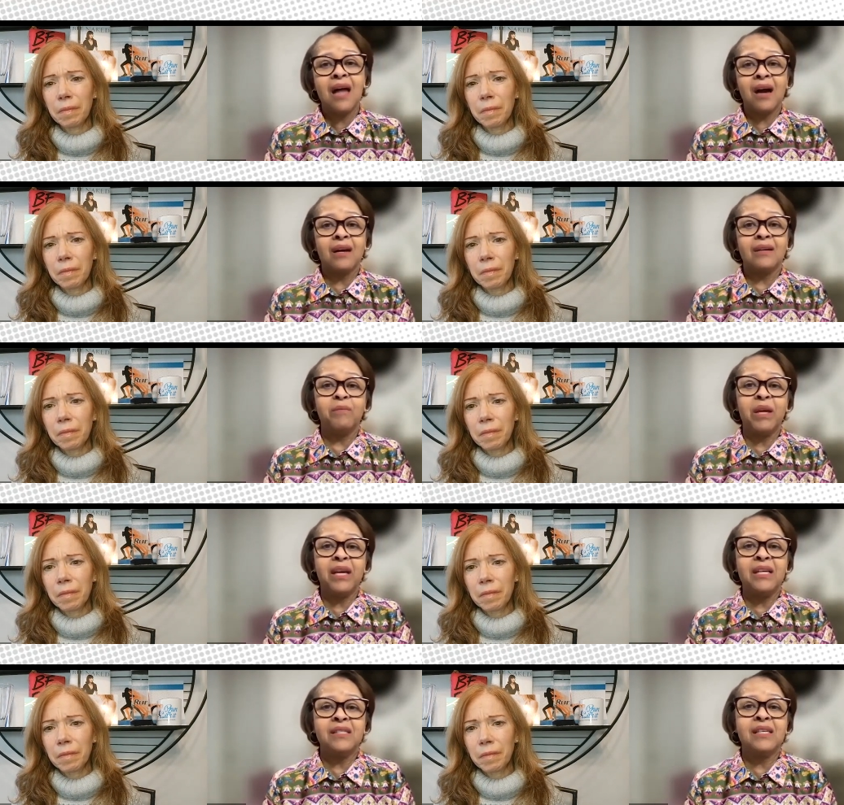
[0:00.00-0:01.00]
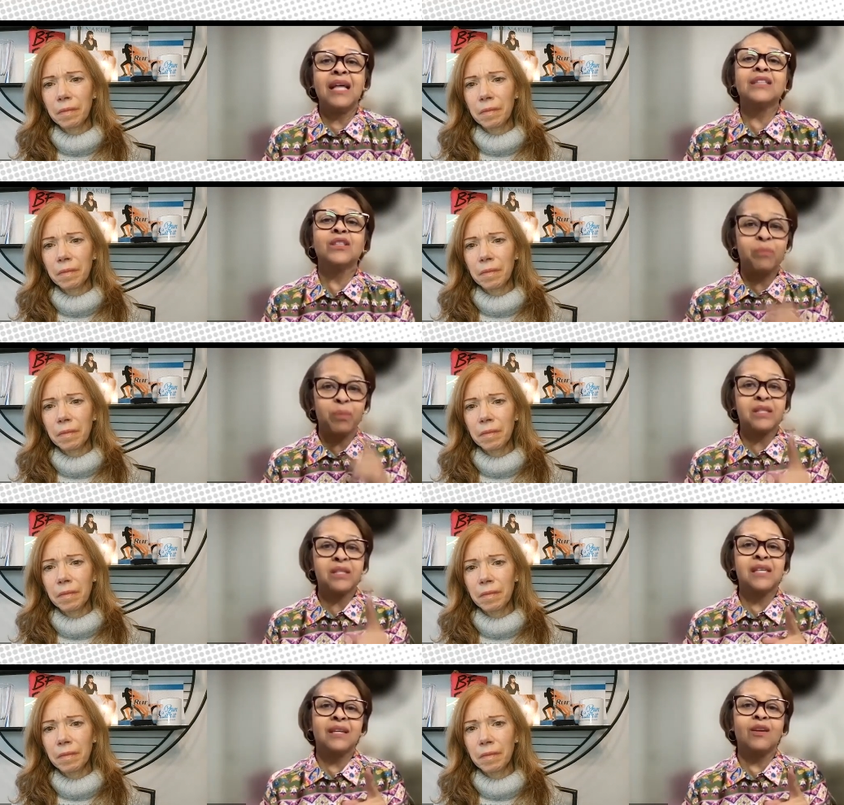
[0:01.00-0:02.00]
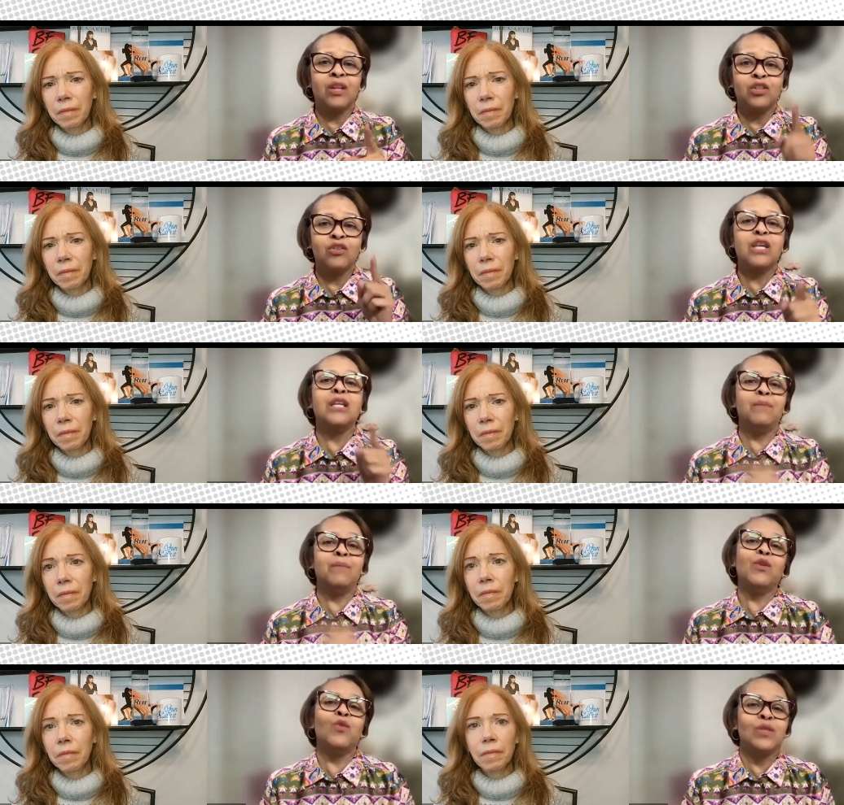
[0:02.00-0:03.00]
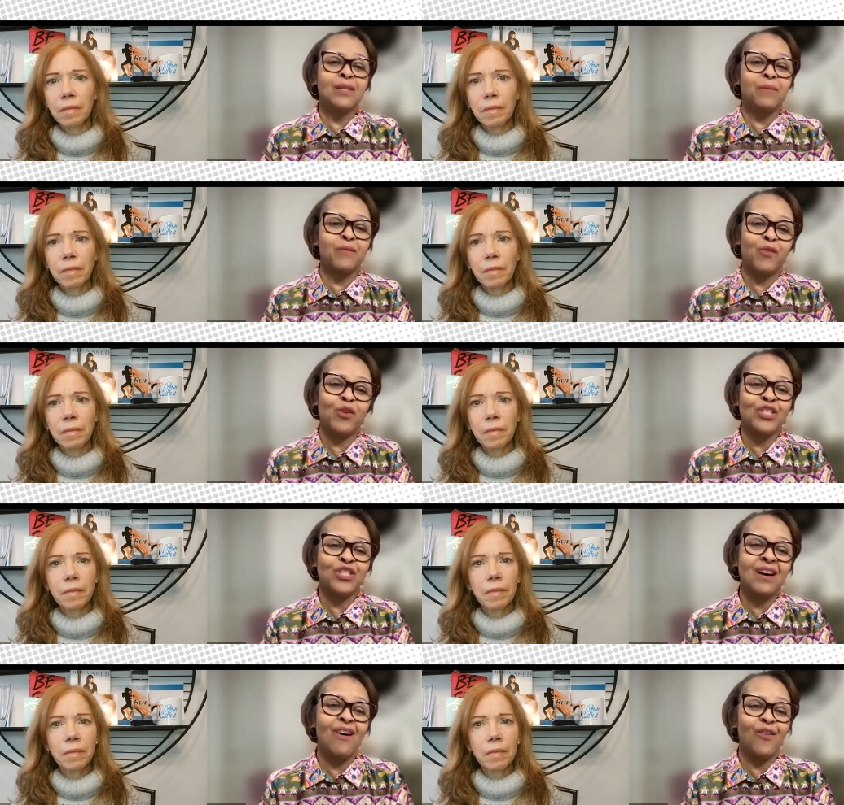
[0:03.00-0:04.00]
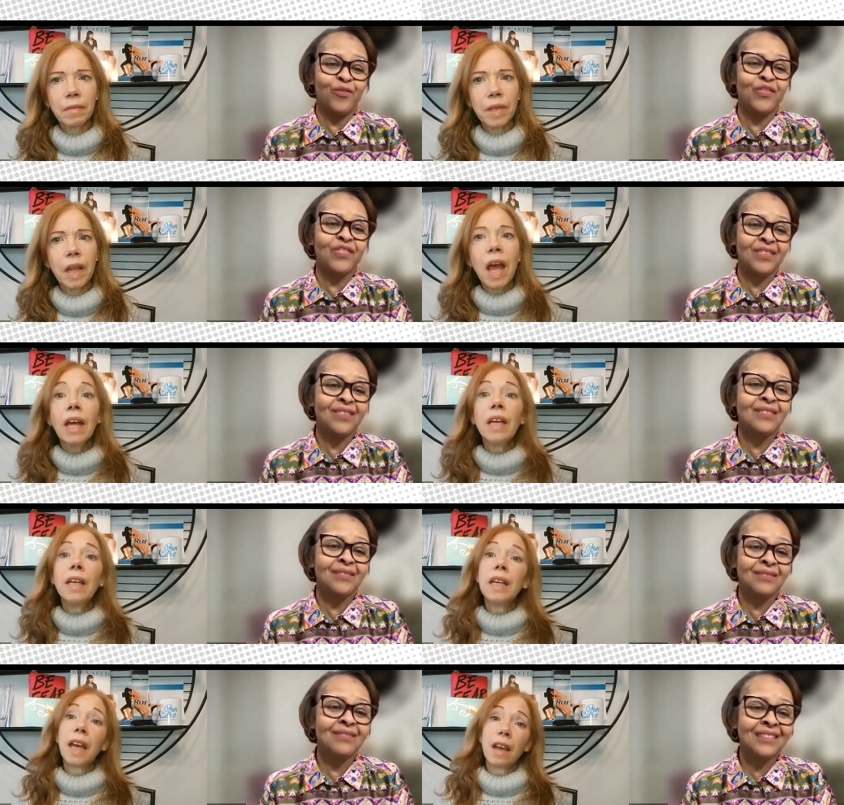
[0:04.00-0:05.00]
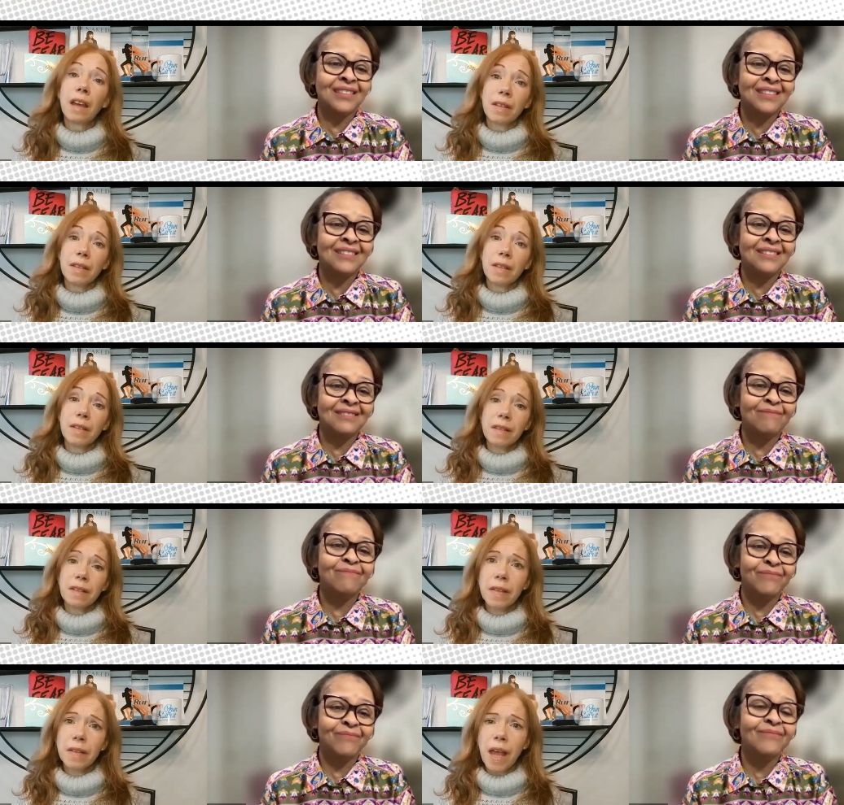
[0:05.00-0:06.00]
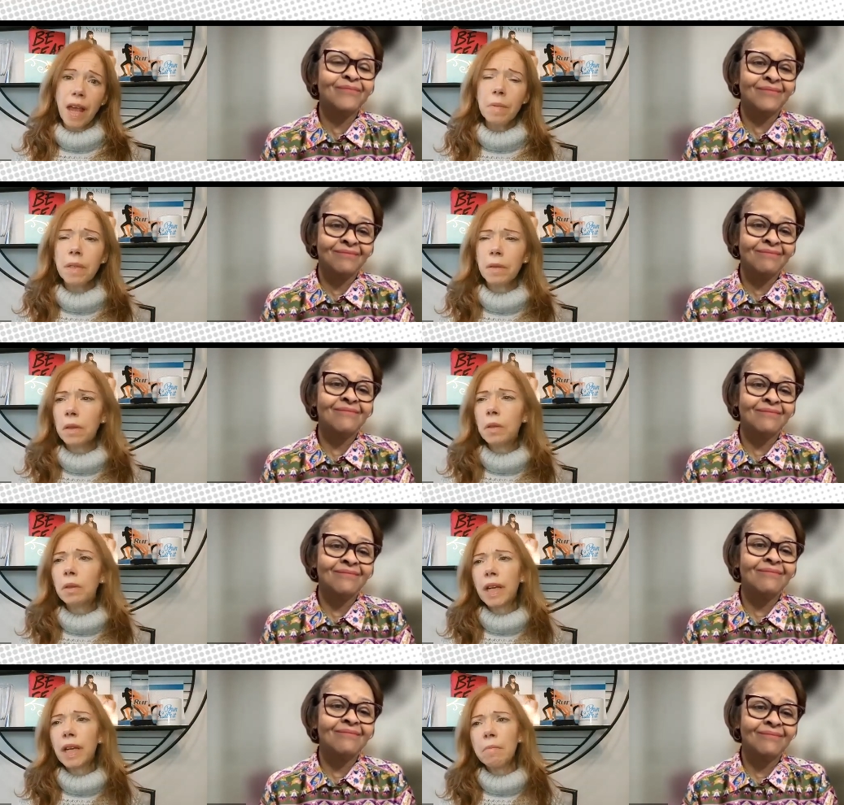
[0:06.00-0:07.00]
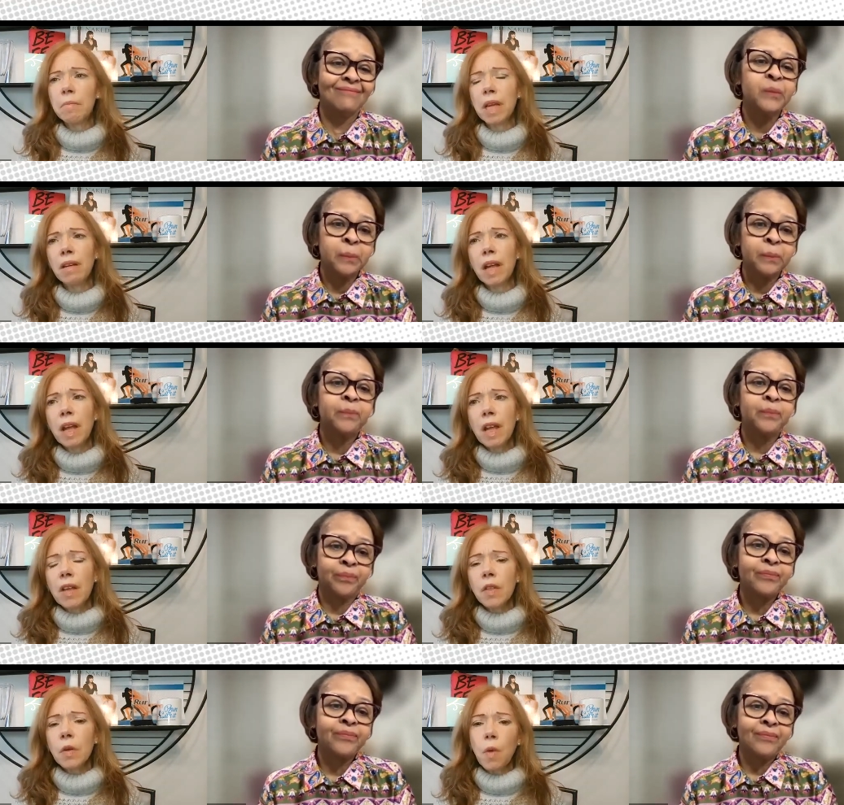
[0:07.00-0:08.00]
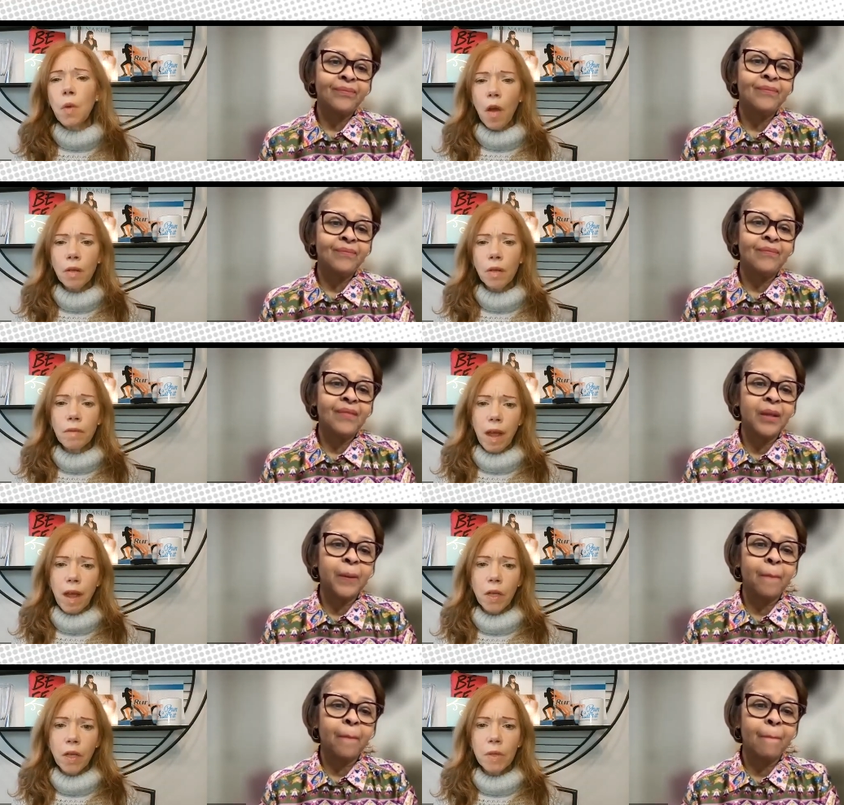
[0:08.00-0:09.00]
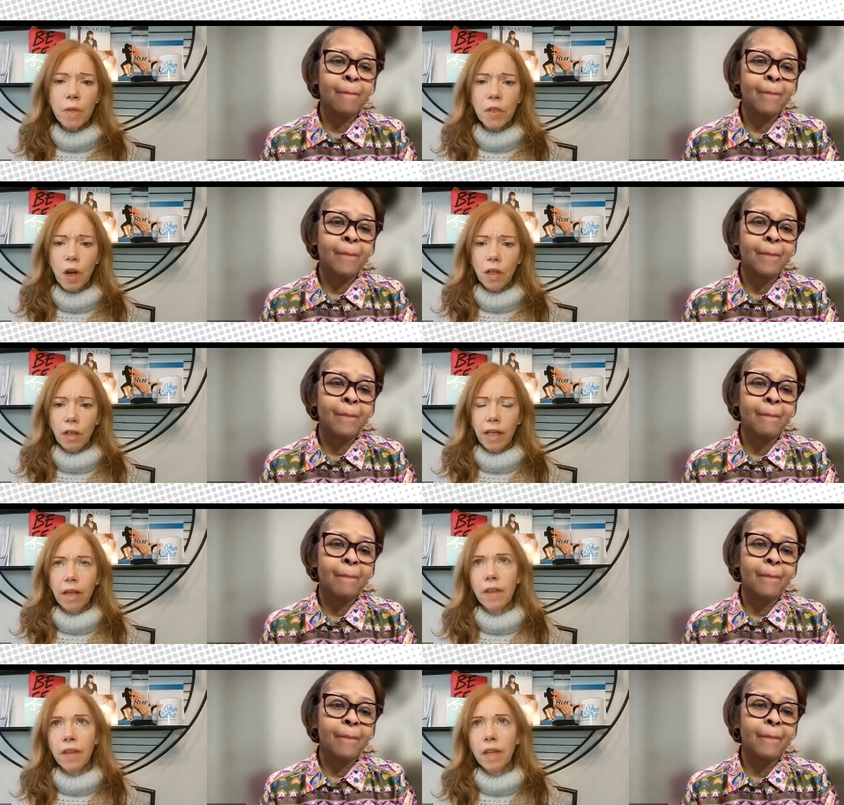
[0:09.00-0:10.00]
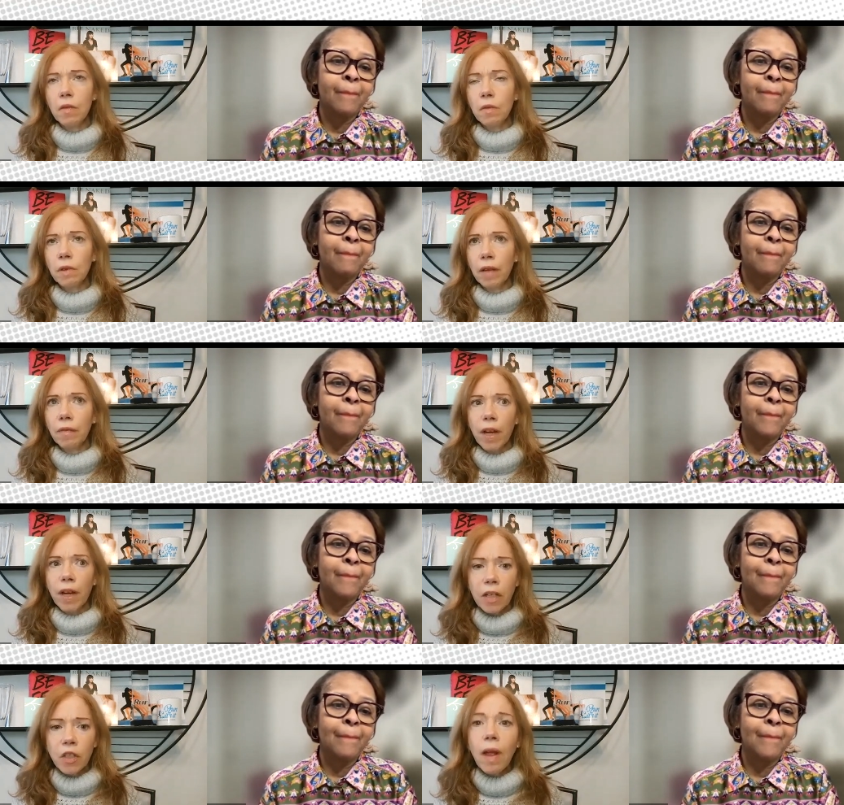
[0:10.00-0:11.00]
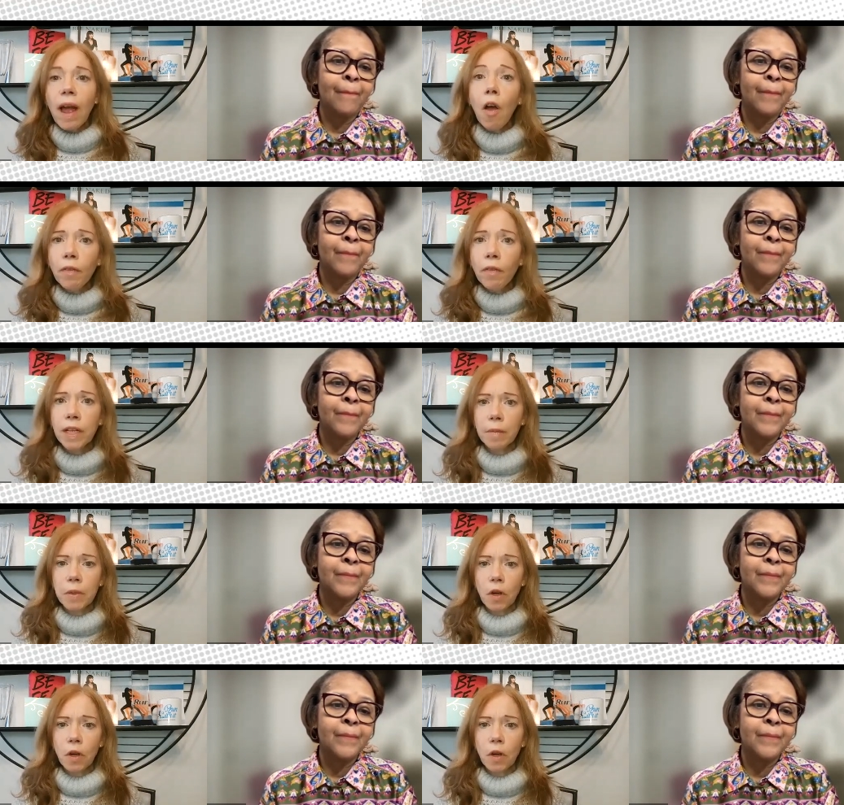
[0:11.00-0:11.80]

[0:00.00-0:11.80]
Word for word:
Speaker 1: not going to be easy, that should be a signal that you need to be doing something for yourself. Yes, yes,
Speaker 2: absolutely. And I mean, so how how can we start? Like, I think like financial health tips,